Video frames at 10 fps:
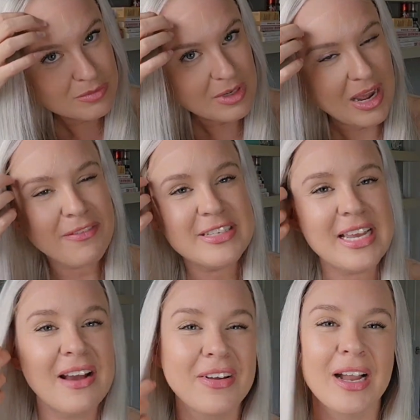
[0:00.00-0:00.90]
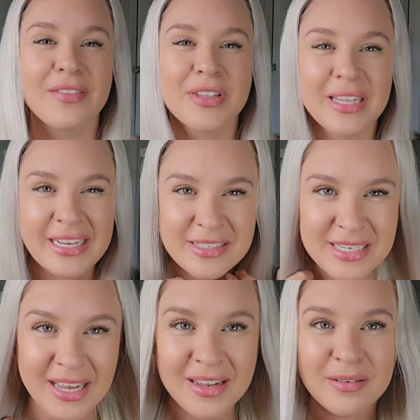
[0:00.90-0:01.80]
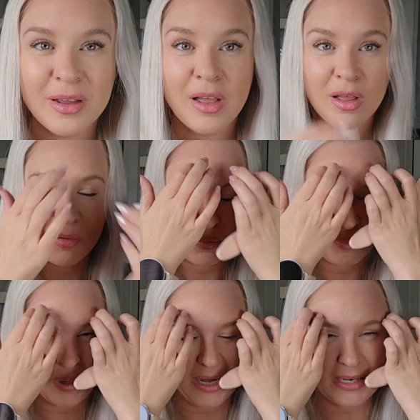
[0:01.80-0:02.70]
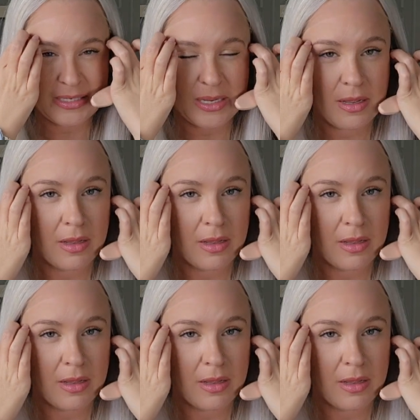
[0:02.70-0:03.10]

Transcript: I obviously haven't cut the lace yet, but